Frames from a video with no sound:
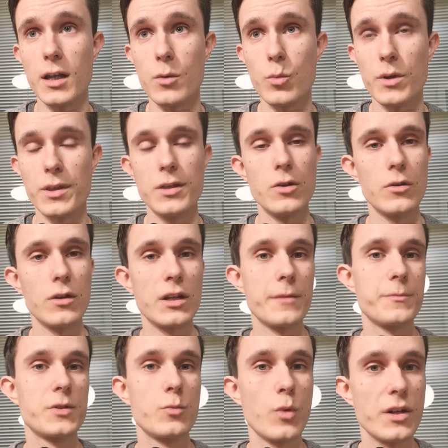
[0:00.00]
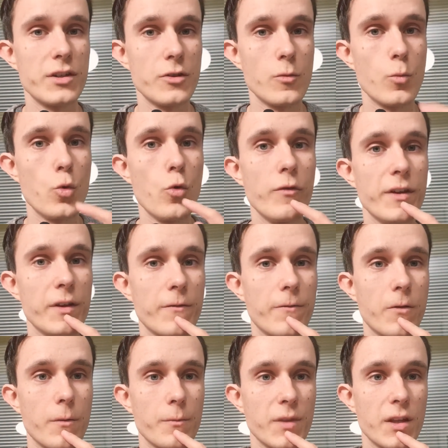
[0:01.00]
with your lips when you're moving
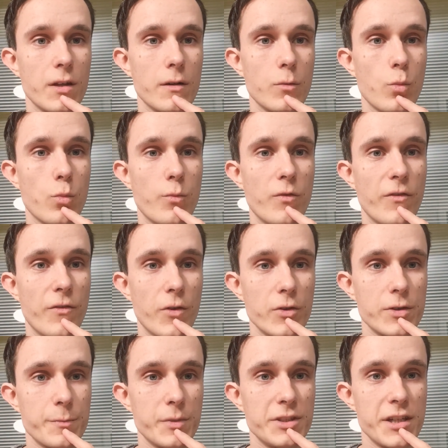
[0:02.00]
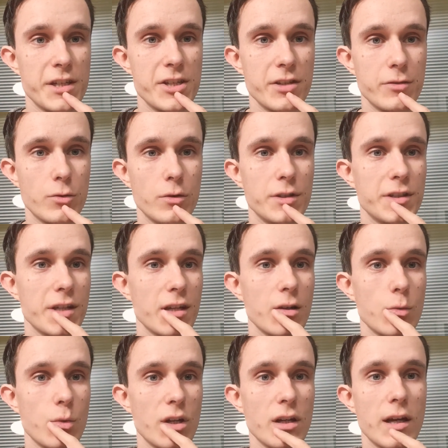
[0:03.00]
from the first position to the
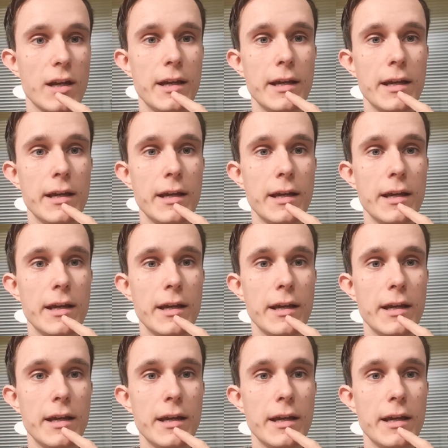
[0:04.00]
second one.